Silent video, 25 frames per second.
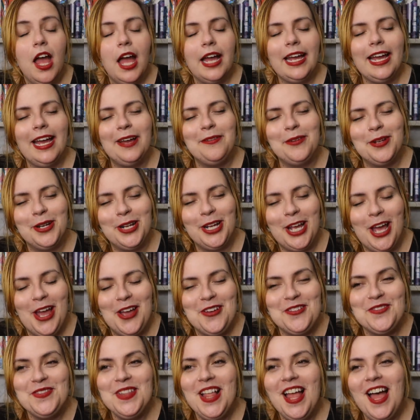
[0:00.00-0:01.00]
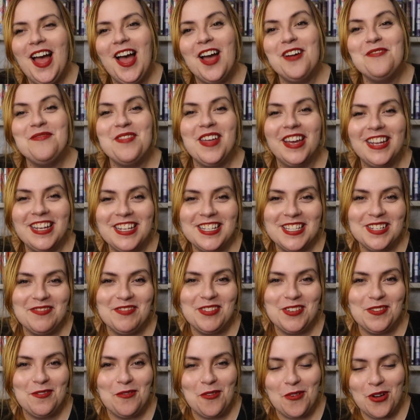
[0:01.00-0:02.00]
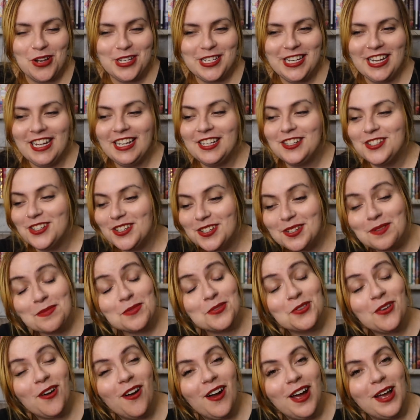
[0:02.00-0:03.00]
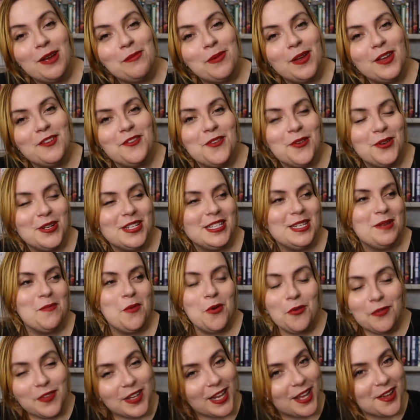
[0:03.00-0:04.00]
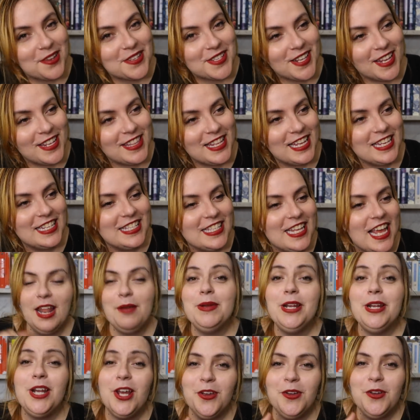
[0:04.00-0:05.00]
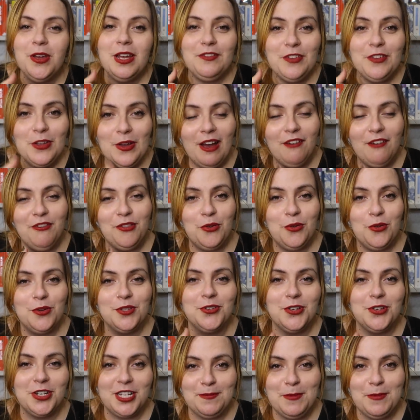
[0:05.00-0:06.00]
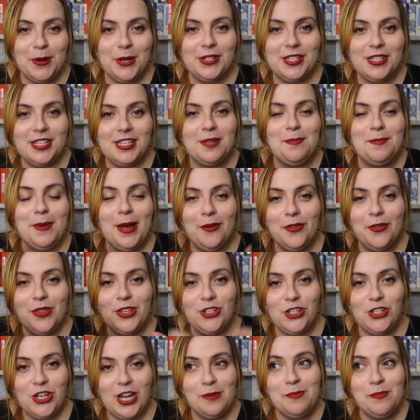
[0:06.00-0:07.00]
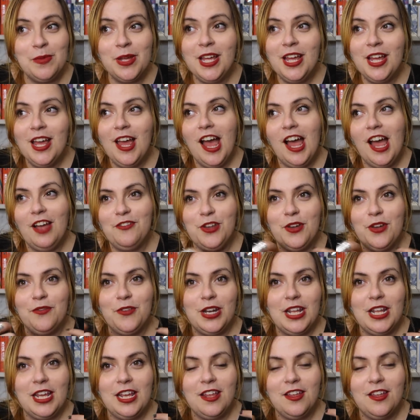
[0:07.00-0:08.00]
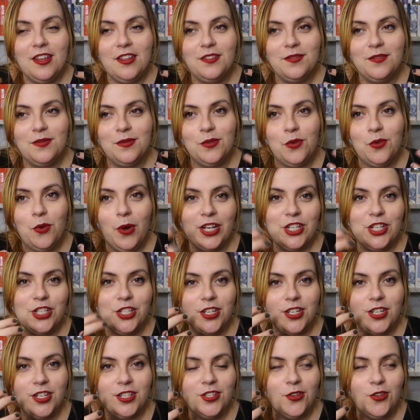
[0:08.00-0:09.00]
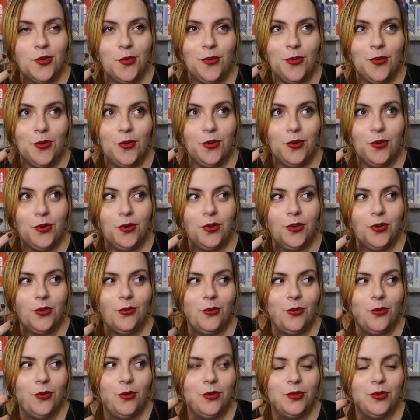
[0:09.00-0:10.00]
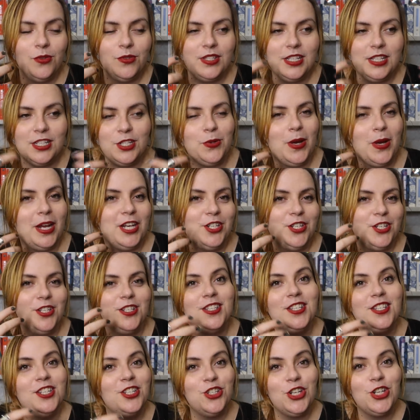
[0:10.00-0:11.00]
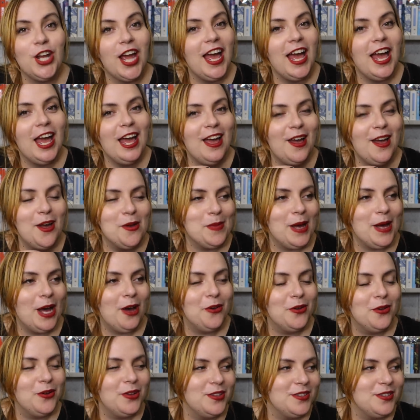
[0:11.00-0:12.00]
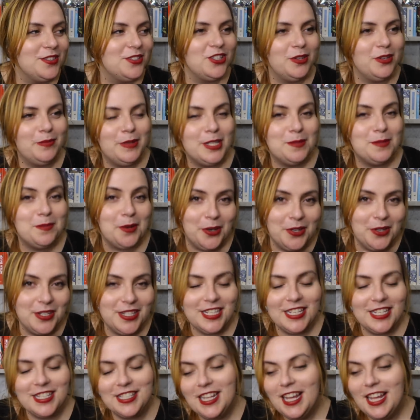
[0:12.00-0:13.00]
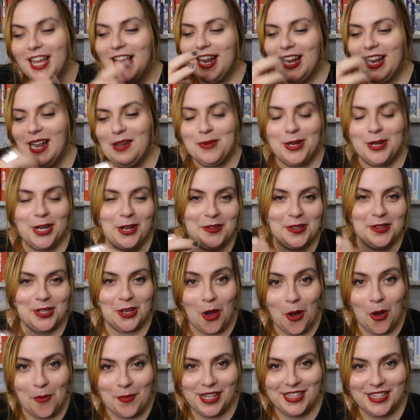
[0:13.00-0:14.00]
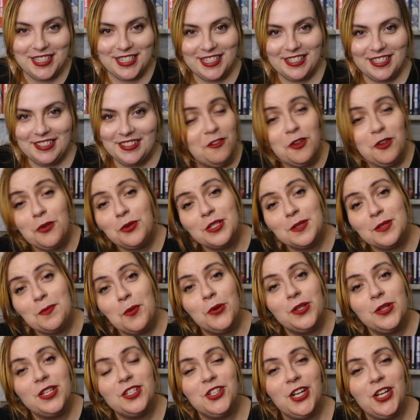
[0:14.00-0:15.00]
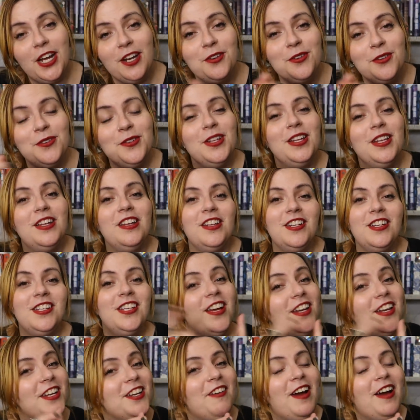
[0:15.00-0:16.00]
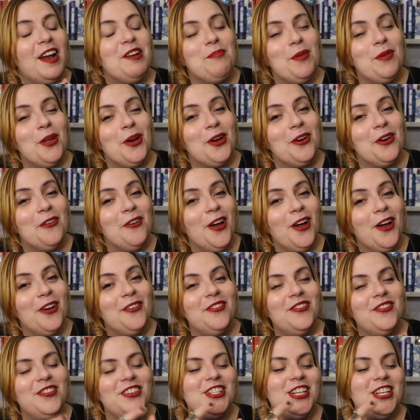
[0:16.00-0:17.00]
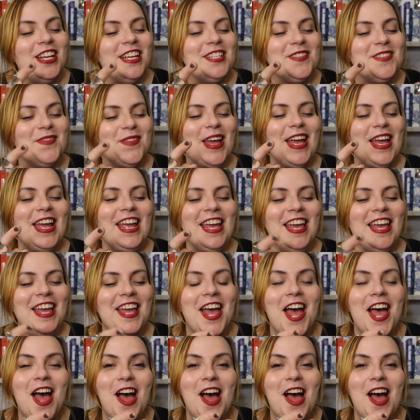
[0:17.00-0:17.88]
Okay, I'm going to go. Thank you so much for watching. Do subscribe if you want to see more videos like this. Let me know if you have thoughts or experiences about the gym. If you have any questions or situations to share about gym experiences, let me know in the comments. If you want to support this channel, turn your ad blocker off. Cheers, mate.